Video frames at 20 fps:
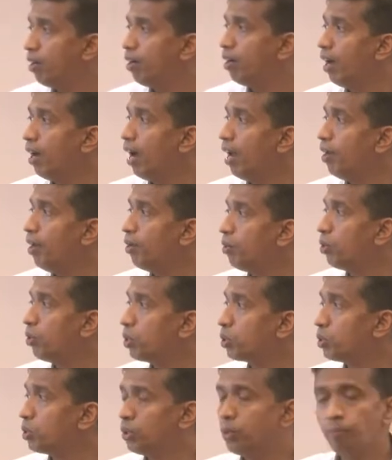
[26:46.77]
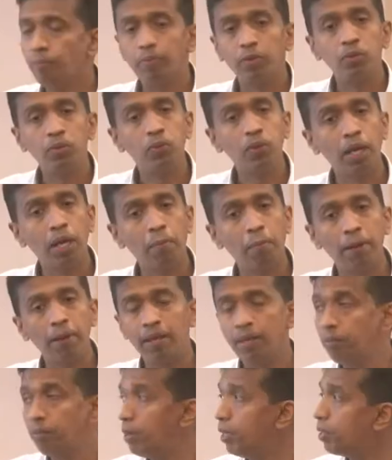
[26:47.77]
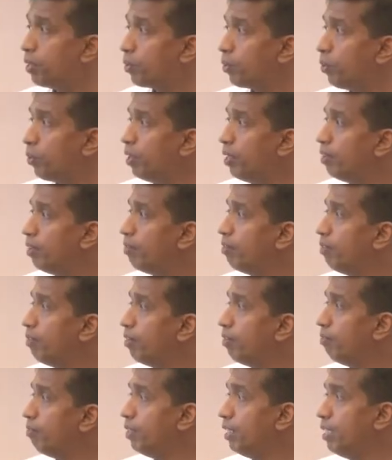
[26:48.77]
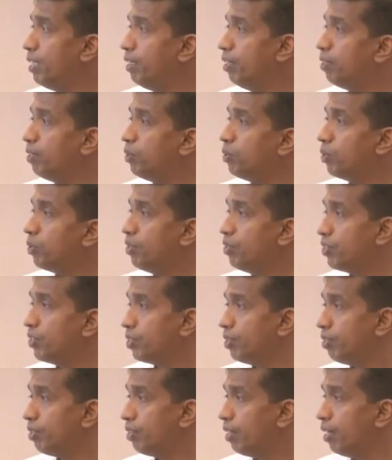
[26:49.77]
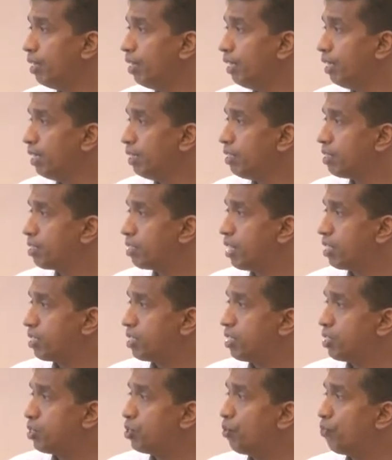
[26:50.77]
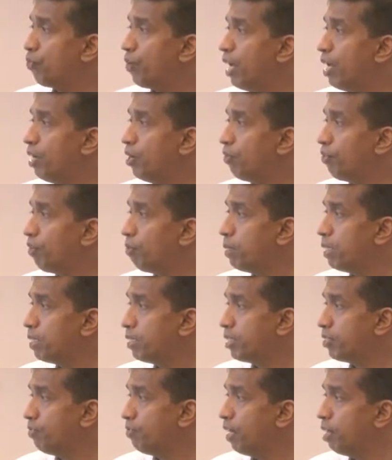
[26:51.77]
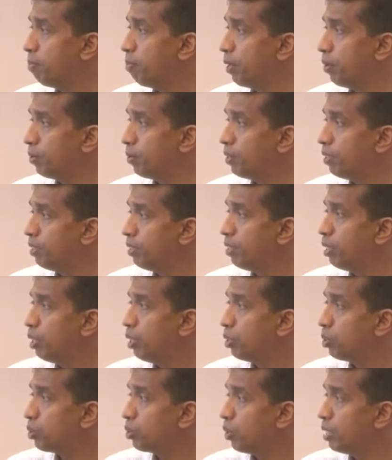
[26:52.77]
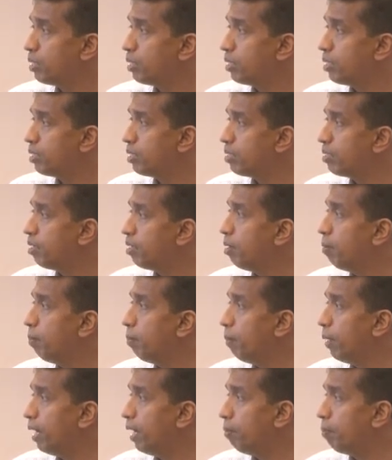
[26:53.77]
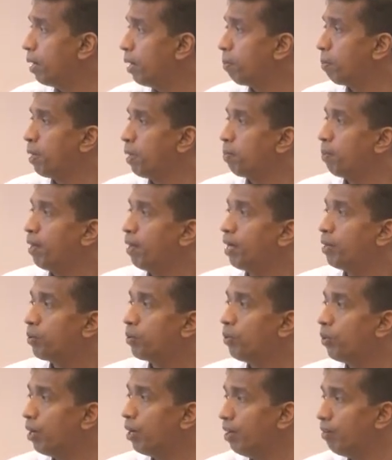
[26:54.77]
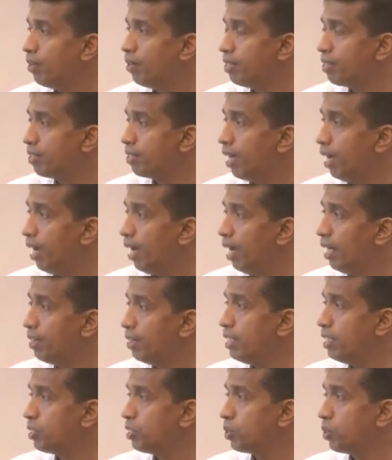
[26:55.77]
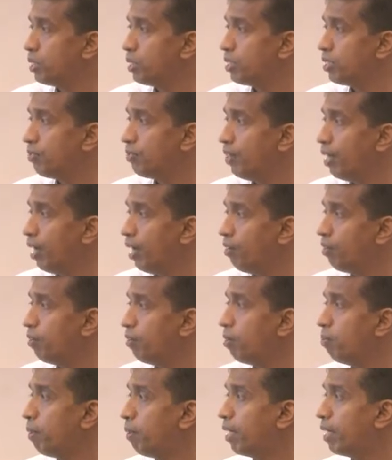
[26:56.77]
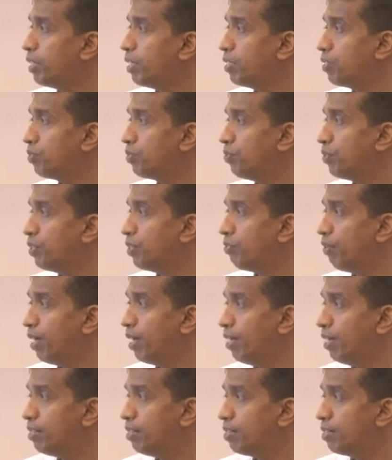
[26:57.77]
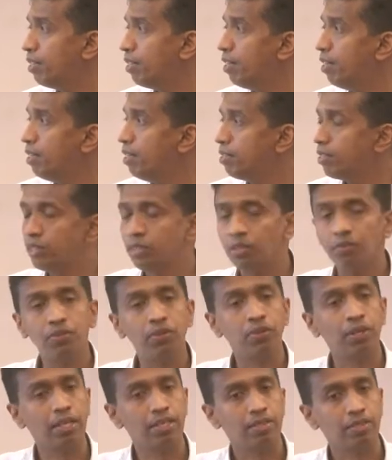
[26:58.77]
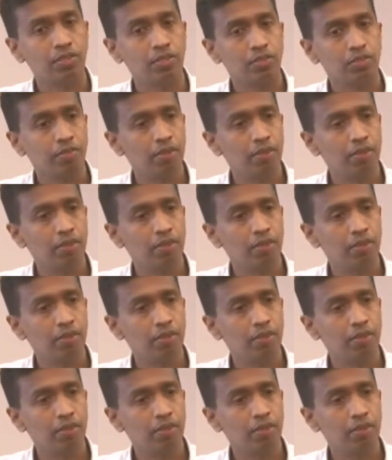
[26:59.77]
and also you can play a better role within your division. The success or failure of a business will depend on the choices made by people at all levels, and these choices will have implications for the finances of the organization.